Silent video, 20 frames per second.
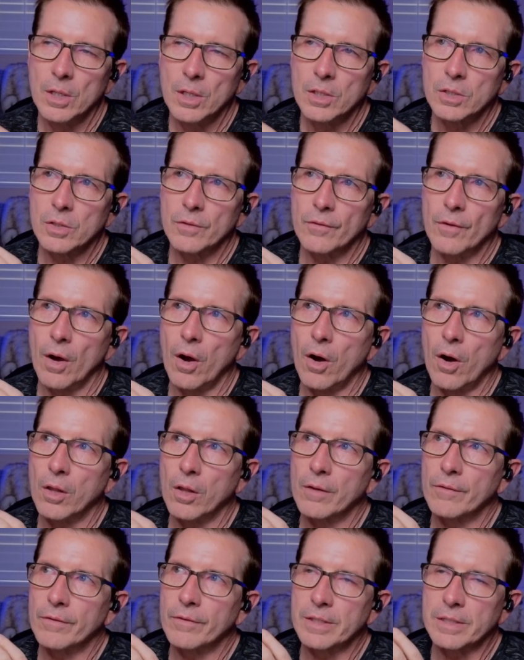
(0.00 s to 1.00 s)
to all
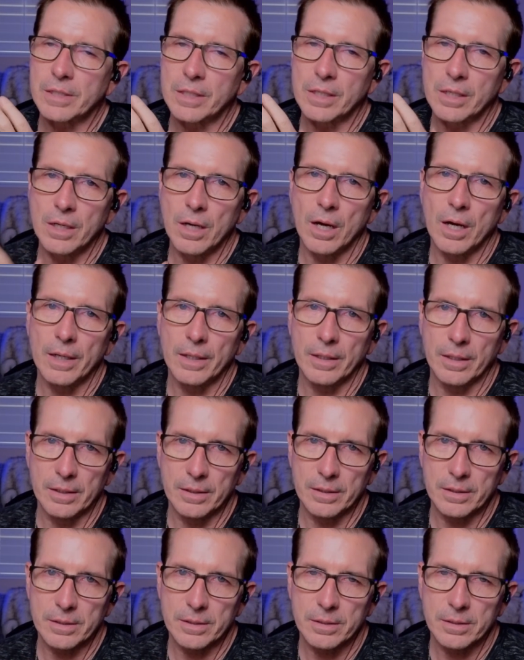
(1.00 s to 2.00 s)
of this
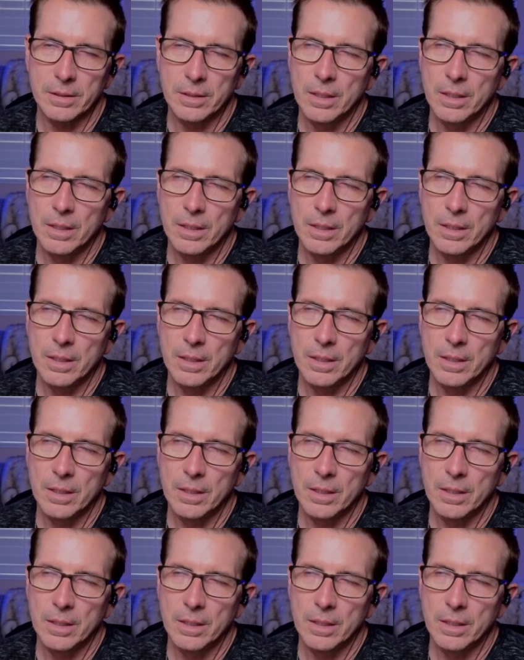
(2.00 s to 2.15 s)
godness.